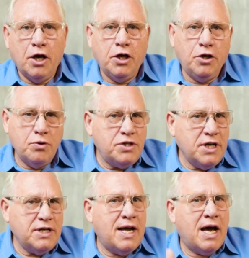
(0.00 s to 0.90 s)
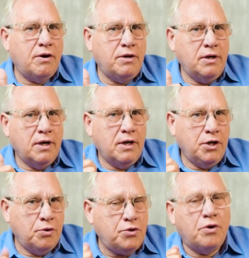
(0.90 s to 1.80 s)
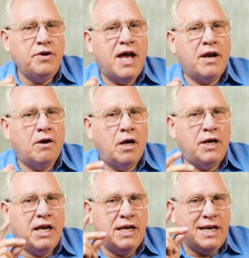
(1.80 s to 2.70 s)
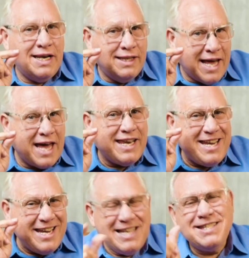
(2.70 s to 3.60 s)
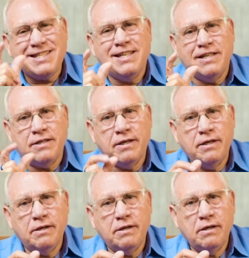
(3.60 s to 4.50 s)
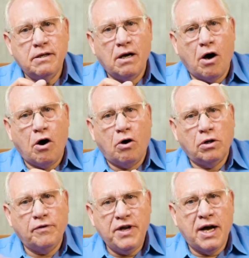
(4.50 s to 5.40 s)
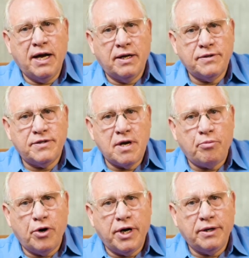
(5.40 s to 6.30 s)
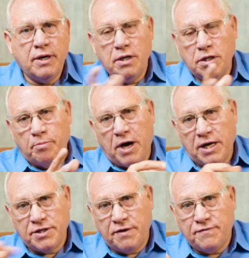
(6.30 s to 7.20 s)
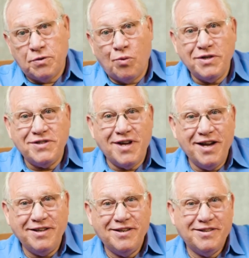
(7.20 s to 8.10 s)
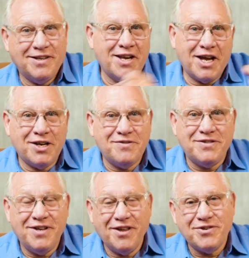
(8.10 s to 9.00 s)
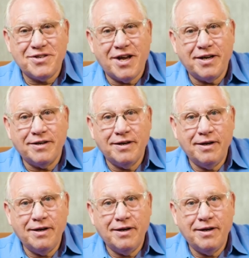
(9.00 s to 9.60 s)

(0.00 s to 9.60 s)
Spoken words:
You sit down, you turn that on, and in that instant, all of the ions separate. The positives to one side, the negatives to the other side.